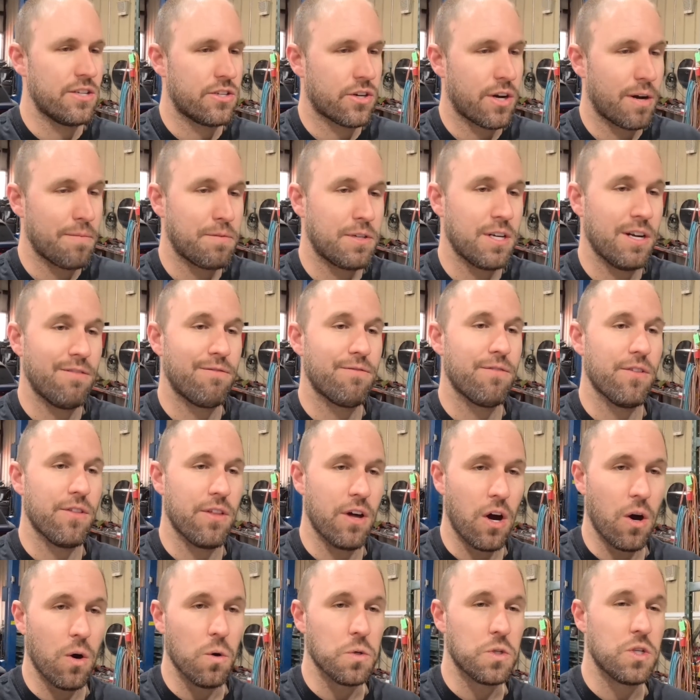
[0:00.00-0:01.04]
description for
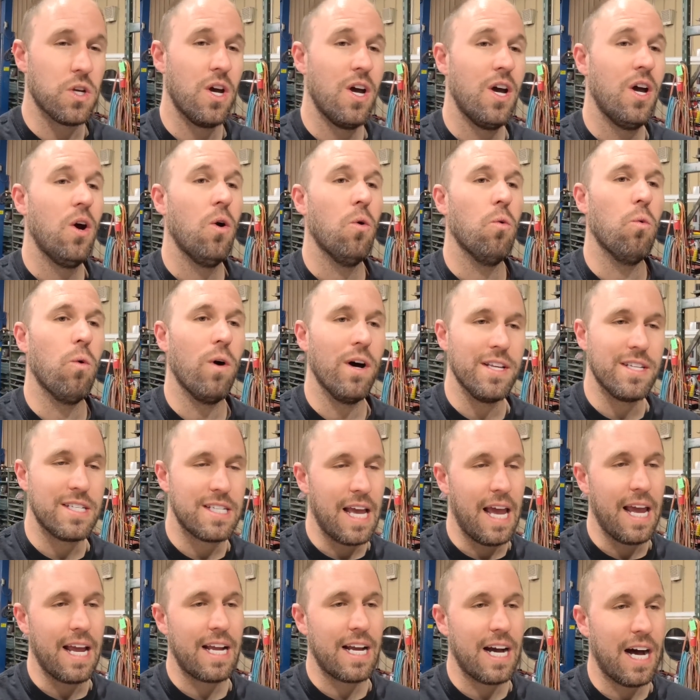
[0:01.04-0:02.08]
those once
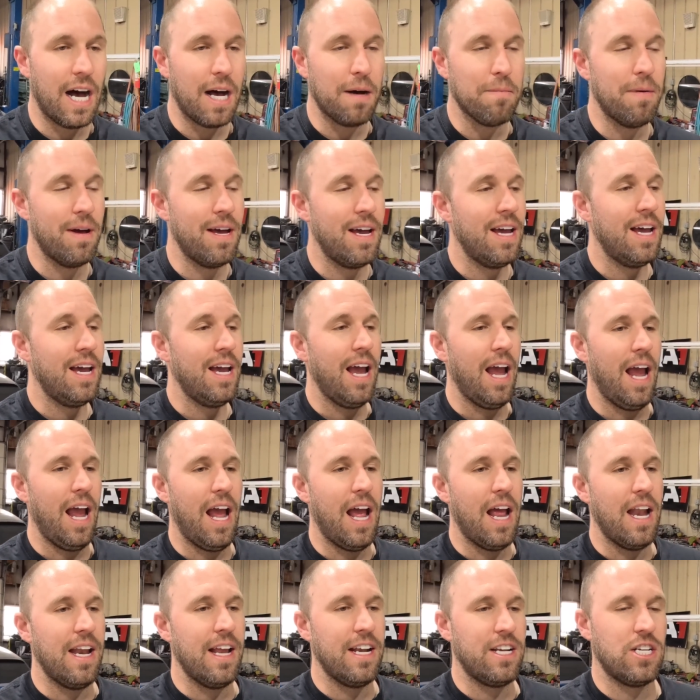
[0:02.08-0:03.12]
they come.
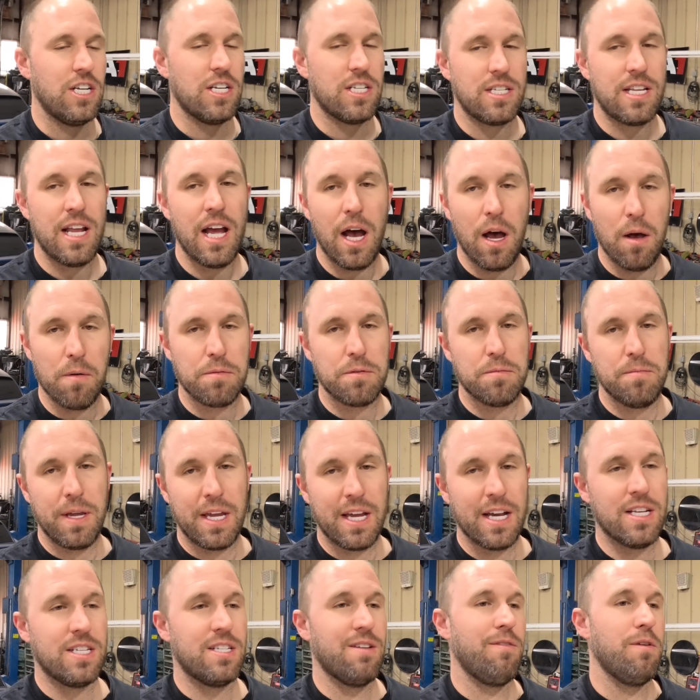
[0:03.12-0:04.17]
And it just helps
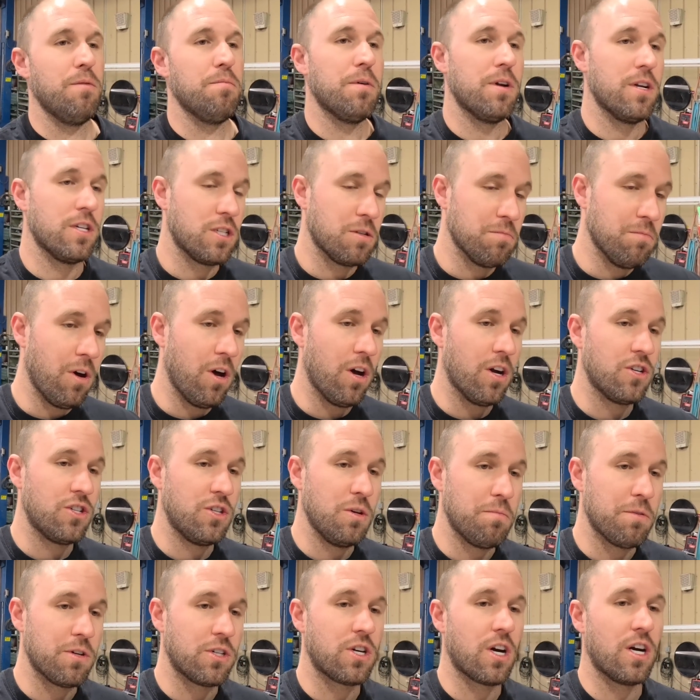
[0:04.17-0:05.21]
because if you put a smaller
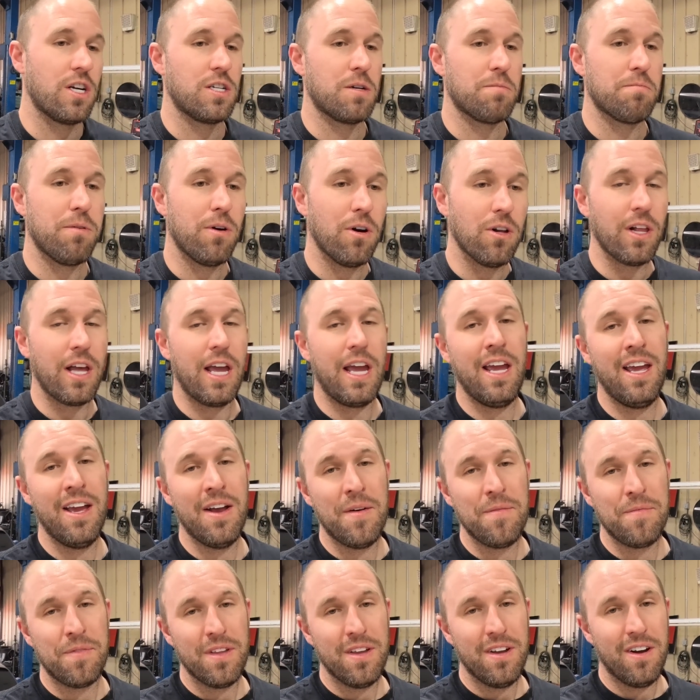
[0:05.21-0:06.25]
supercharger pulley
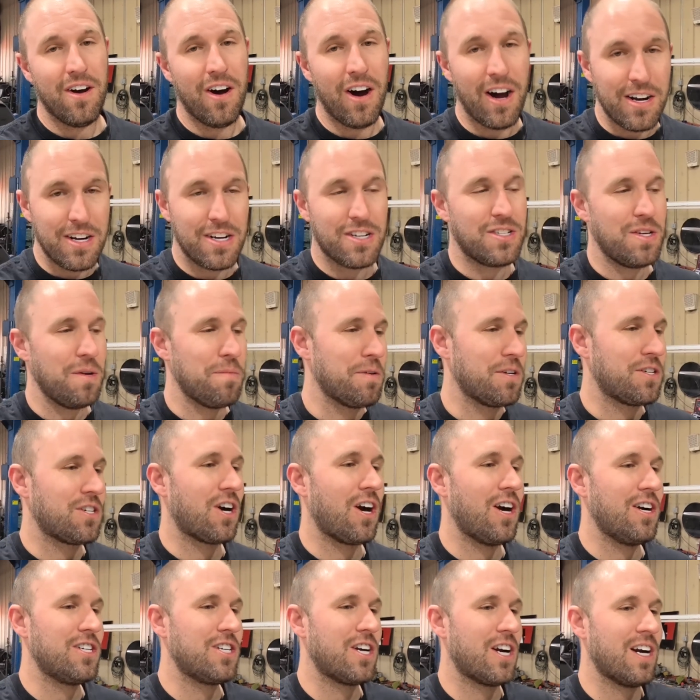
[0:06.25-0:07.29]
on your
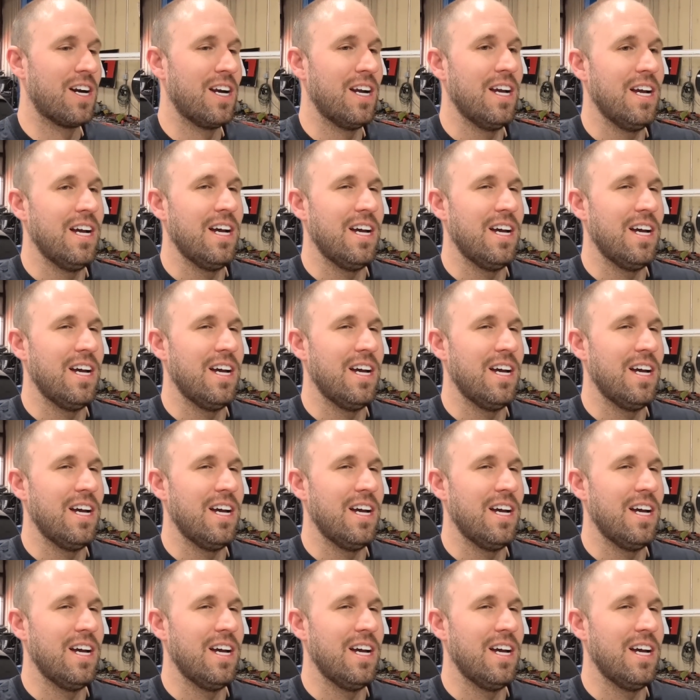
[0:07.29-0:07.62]
supercharger,